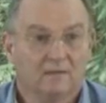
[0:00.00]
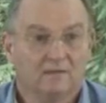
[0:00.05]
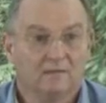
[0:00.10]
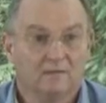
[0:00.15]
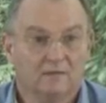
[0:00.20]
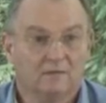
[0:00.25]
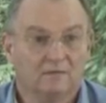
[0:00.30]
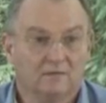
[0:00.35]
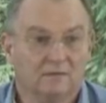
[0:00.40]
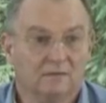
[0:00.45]

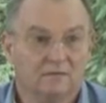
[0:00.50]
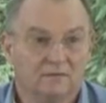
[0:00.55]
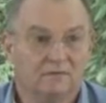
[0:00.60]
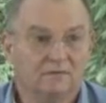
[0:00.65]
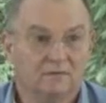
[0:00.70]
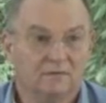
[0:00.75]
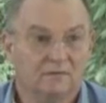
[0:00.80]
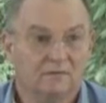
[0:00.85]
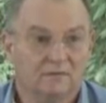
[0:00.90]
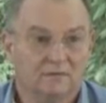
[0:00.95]
there still
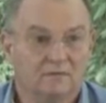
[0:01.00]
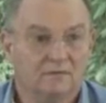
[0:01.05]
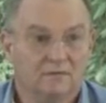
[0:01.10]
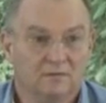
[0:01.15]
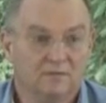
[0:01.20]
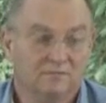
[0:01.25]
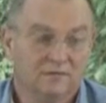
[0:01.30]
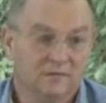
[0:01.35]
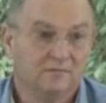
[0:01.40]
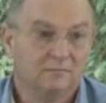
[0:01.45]
is, is a,
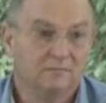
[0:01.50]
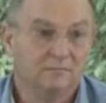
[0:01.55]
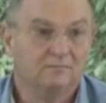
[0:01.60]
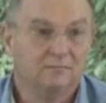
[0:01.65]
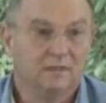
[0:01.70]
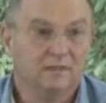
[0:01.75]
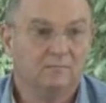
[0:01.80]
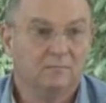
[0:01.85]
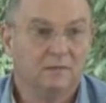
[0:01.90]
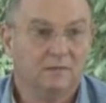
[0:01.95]
it's a very
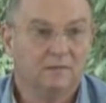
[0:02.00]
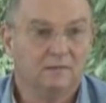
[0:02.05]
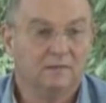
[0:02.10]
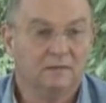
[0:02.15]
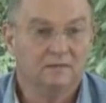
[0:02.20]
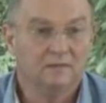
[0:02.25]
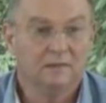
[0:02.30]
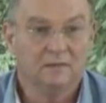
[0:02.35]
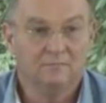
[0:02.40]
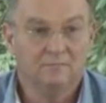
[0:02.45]
big part.
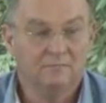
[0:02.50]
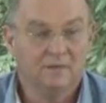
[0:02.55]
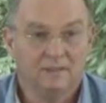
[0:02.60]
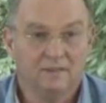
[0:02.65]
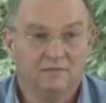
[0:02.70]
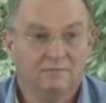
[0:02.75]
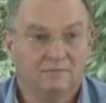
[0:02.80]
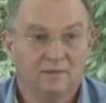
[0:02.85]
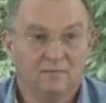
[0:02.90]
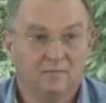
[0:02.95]
And and
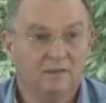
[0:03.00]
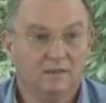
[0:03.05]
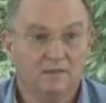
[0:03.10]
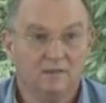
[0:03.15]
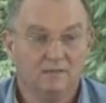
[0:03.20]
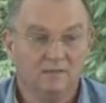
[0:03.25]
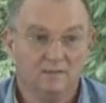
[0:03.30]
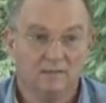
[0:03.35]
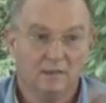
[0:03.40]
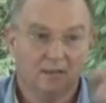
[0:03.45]
many
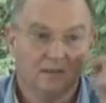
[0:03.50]
families